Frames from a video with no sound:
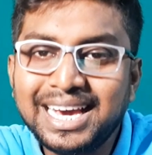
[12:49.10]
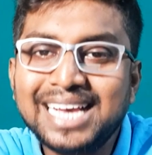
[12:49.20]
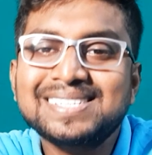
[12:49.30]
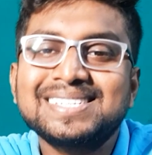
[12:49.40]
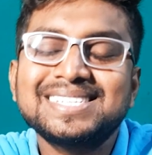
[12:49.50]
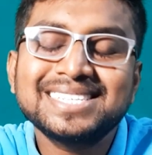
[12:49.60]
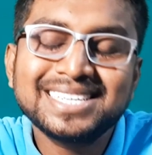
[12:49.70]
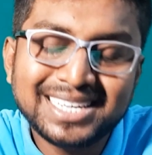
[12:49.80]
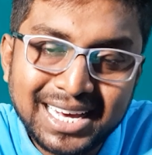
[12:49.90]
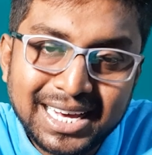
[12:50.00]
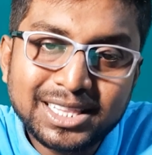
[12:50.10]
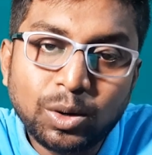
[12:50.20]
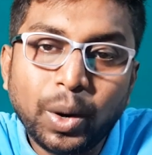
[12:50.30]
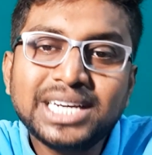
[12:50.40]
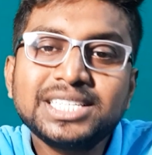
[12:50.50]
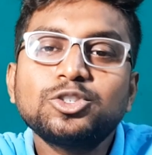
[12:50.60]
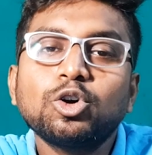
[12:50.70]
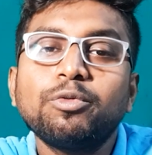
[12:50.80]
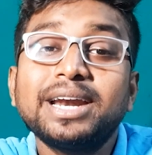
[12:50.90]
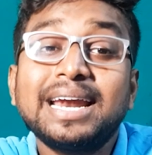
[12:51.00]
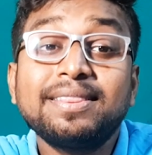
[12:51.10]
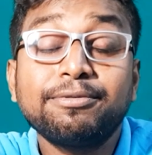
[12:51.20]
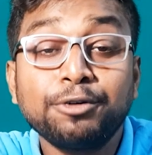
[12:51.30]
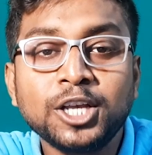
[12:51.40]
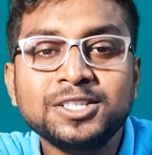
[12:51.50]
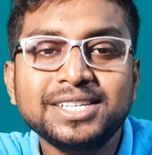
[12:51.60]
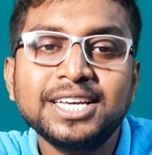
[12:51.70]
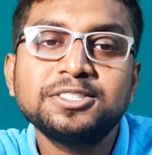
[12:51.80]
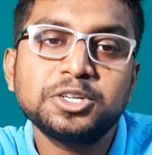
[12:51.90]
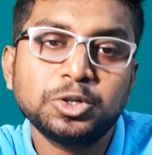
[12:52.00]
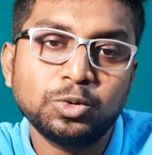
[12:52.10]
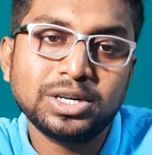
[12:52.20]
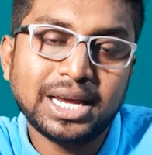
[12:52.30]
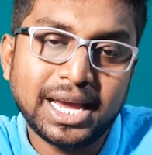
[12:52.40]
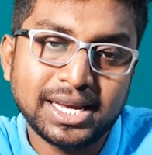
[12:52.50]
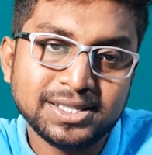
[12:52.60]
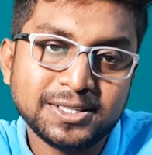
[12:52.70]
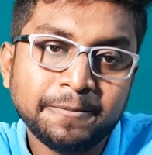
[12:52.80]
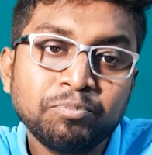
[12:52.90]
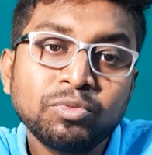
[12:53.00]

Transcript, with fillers: Yes, the wait is over and the first institute is